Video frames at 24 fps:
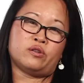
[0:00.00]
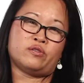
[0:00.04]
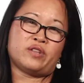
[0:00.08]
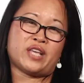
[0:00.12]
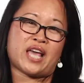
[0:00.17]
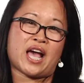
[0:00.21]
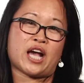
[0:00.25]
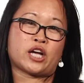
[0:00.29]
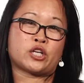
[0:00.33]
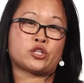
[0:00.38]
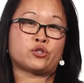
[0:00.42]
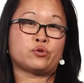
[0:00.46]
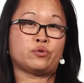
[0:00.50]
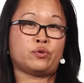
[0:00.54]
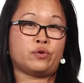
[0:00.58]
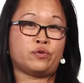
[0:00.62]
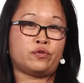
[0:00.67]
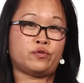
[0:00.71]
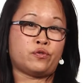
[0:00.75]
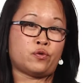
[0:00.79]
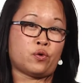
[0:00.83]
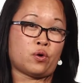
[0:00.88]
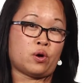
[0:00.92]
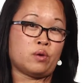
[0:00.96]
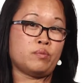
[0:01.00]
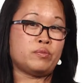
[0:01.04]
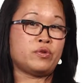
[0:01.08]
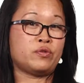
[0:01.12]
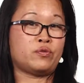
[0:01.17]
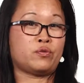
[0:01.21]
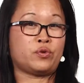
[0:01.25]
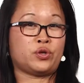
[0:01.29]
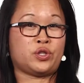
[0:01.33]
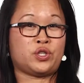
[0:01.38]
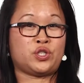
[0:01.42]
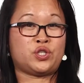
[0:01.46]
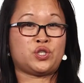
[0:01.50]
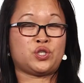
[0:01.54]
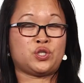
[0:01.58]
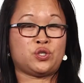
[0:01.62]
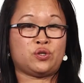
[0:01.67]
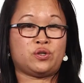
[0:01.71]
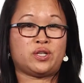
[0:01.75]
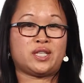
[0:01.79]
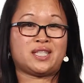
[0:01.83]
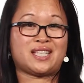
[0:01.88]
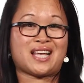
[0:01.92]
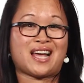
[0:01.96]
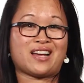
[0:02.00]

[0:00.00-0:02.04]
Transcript: the actual form, before the students